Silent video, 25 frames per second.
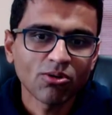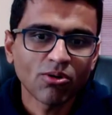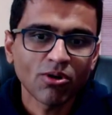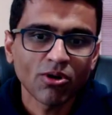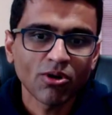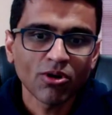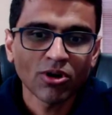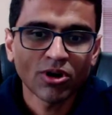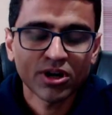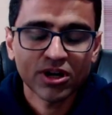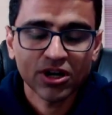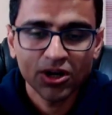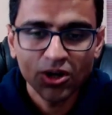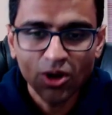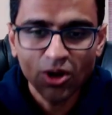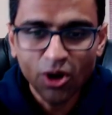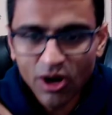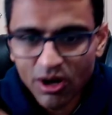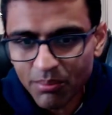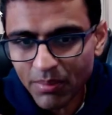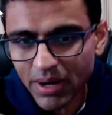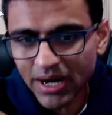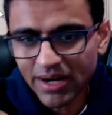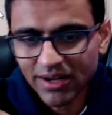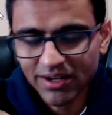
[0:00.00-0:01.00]
or a
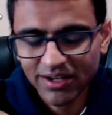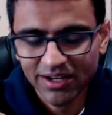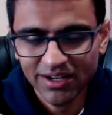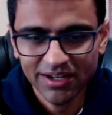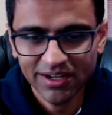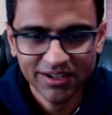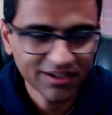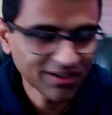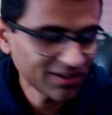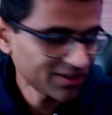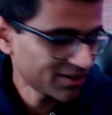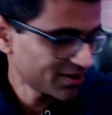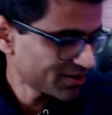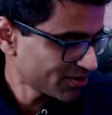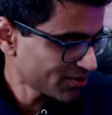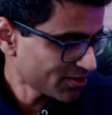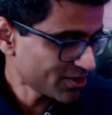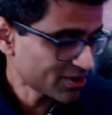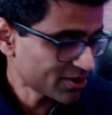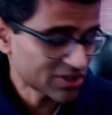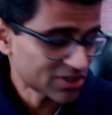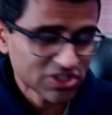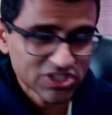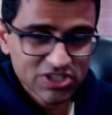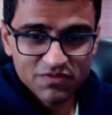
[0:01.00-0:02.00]
dog barking
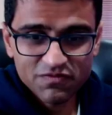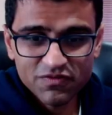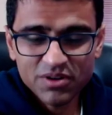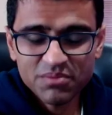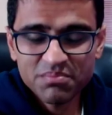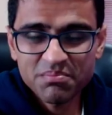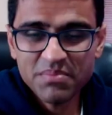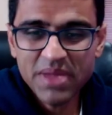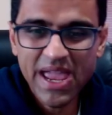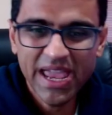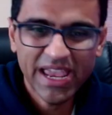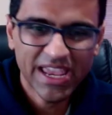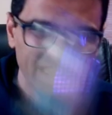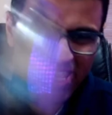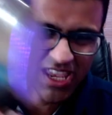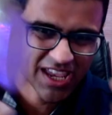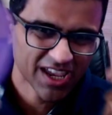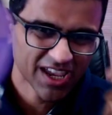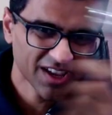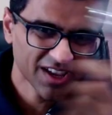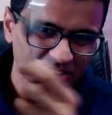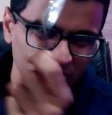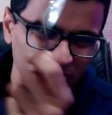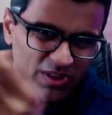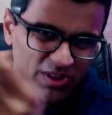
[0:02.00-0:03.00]
or someone
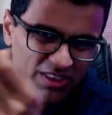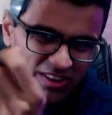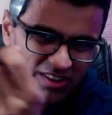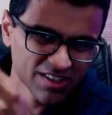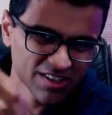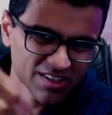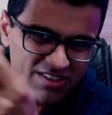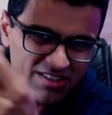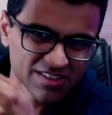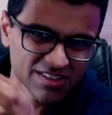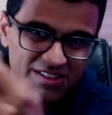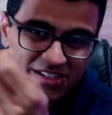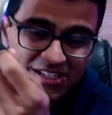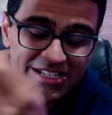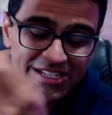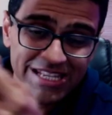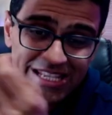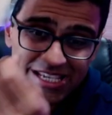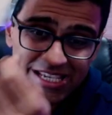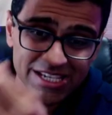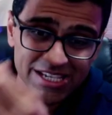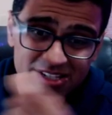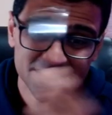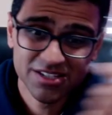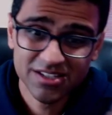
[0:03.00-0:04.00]
banging with this
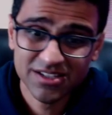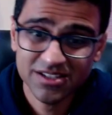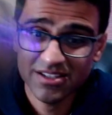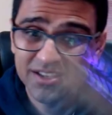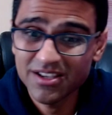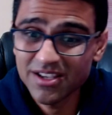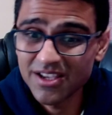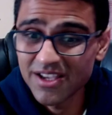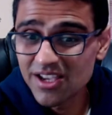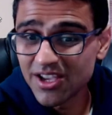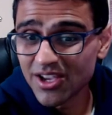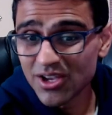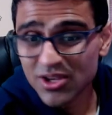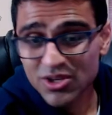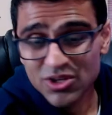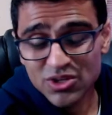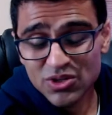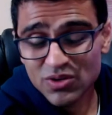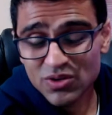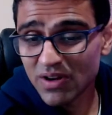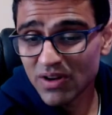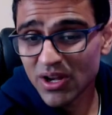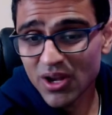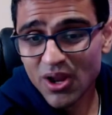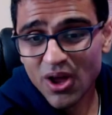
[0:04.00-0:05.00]
dish,
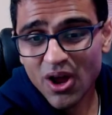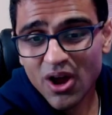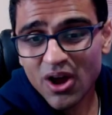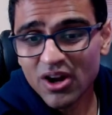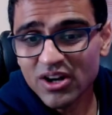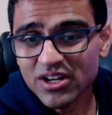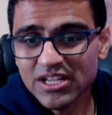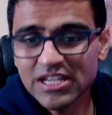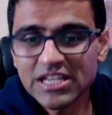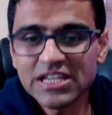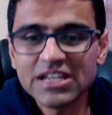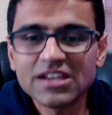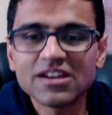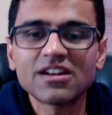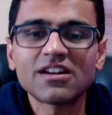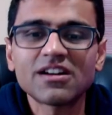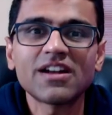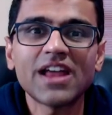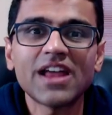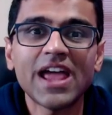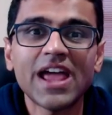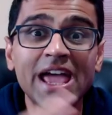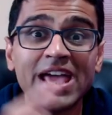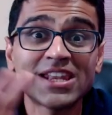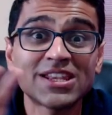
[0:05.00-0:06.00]
you will not hear
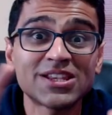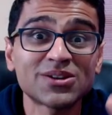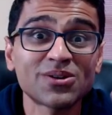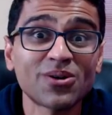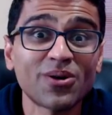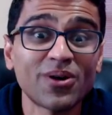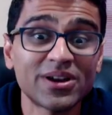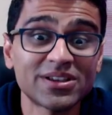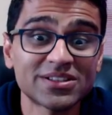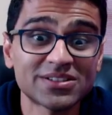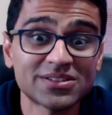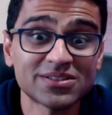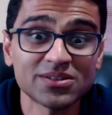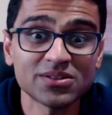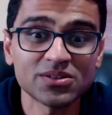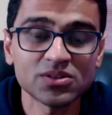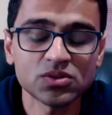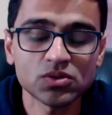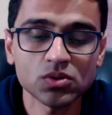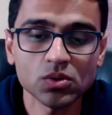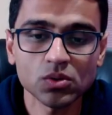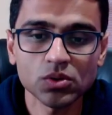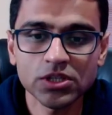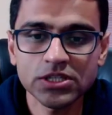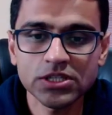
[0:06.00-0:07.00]
any noise.
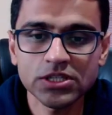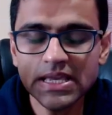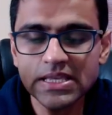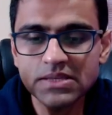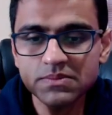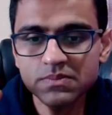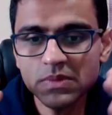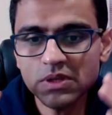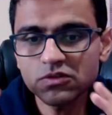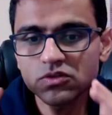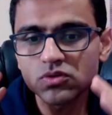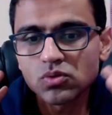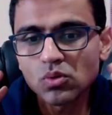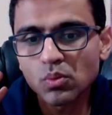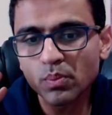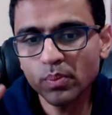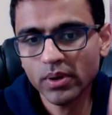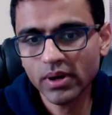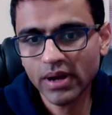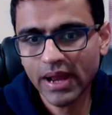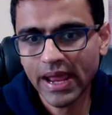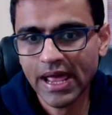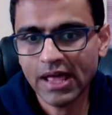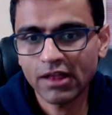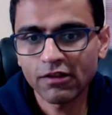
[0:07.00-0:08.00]
So this has been
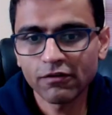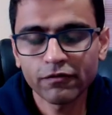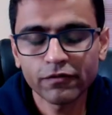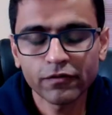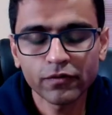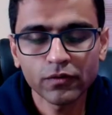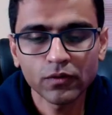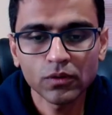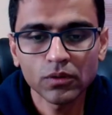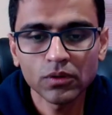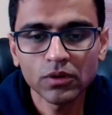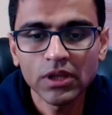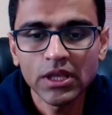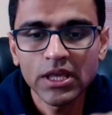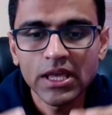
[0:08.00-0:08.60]
super helpful,